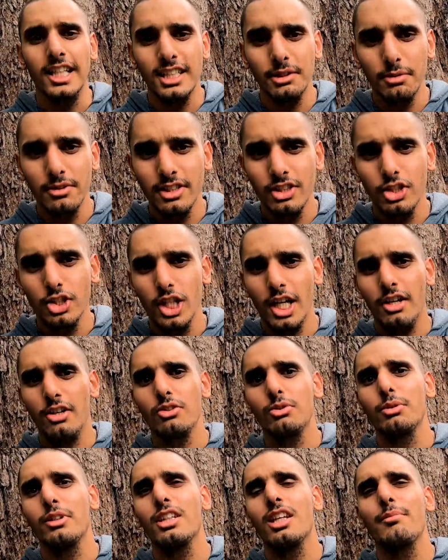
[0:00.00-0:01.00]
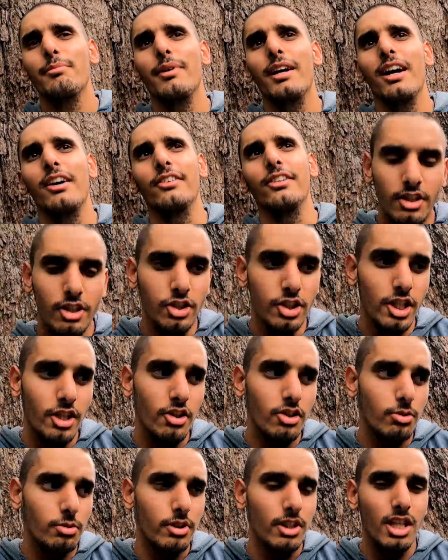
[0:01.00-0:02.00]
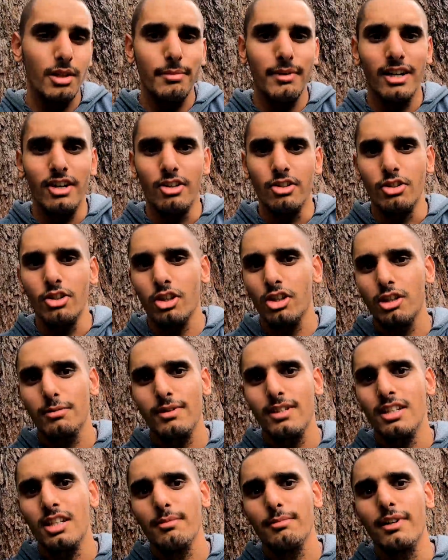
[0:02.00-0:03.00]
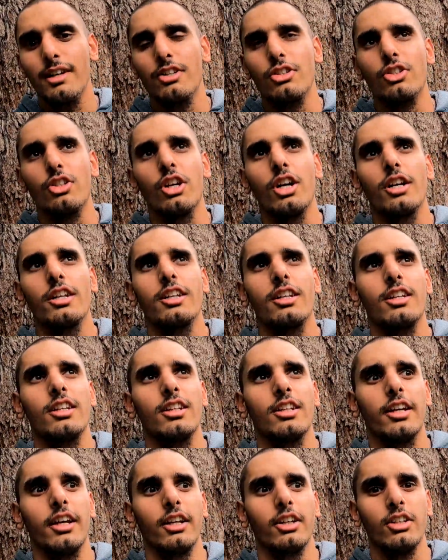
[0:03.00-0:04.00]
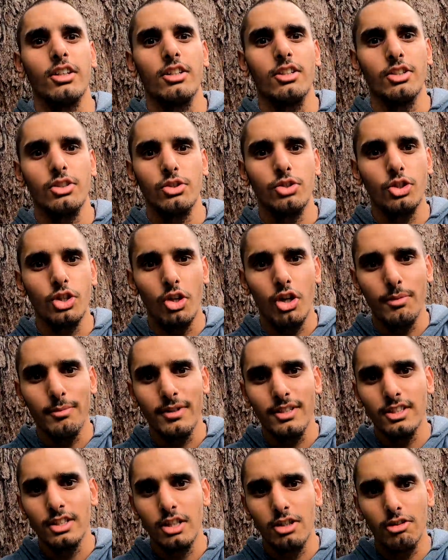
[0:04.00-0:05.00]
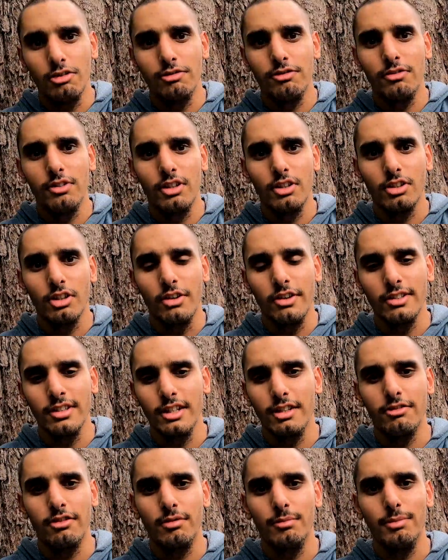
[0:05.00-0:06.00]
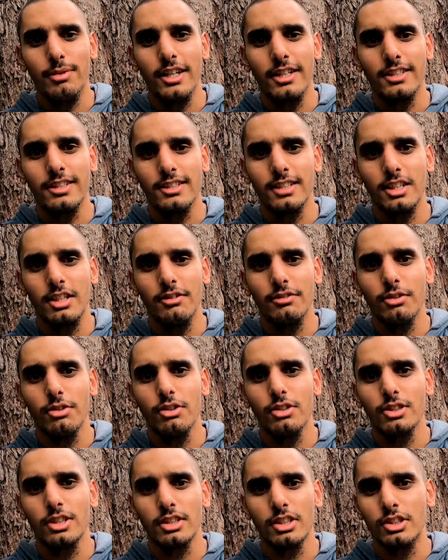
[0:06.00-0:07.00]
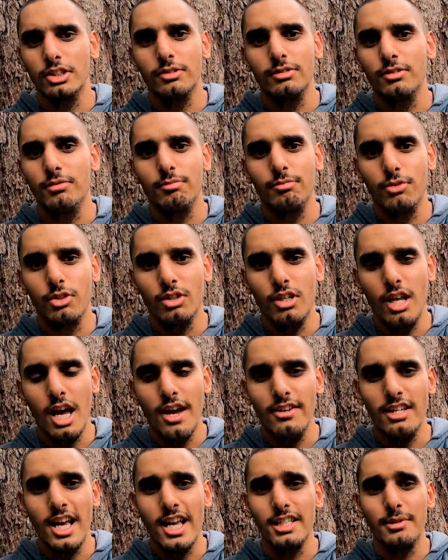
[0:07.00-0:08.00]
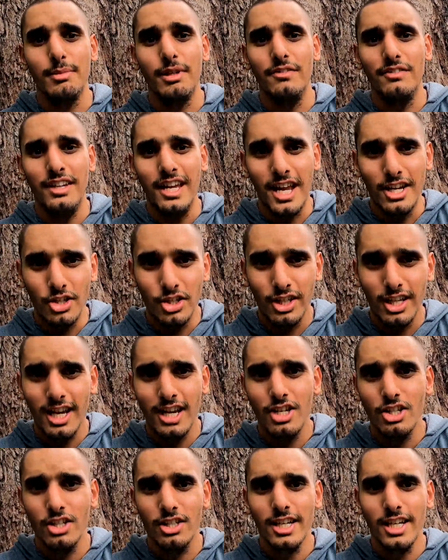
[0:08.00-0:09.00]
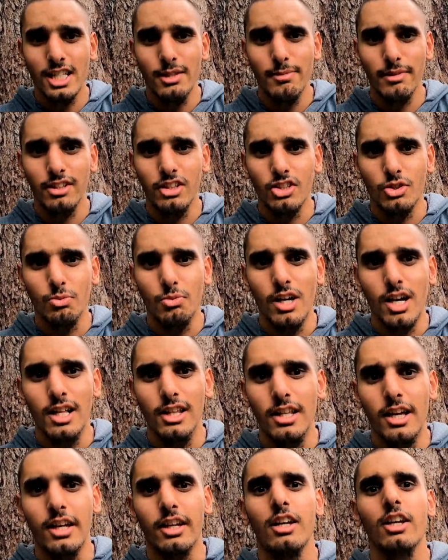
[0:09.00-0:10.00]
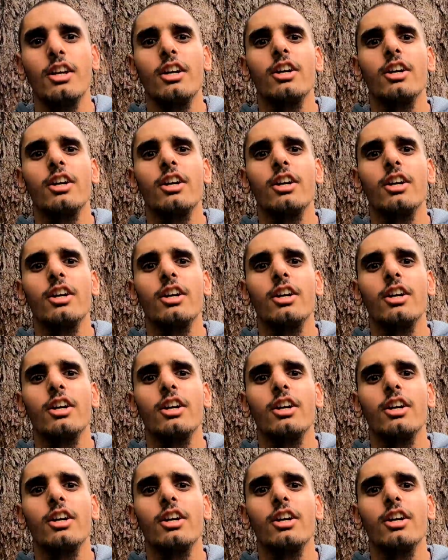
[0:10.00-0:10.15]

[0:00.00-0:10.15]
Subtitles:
That's what this channel is really about. This channel is really about documenting my journey, like just showing myself, going to different places, and of course, like just has a bit of an education aspect as well, like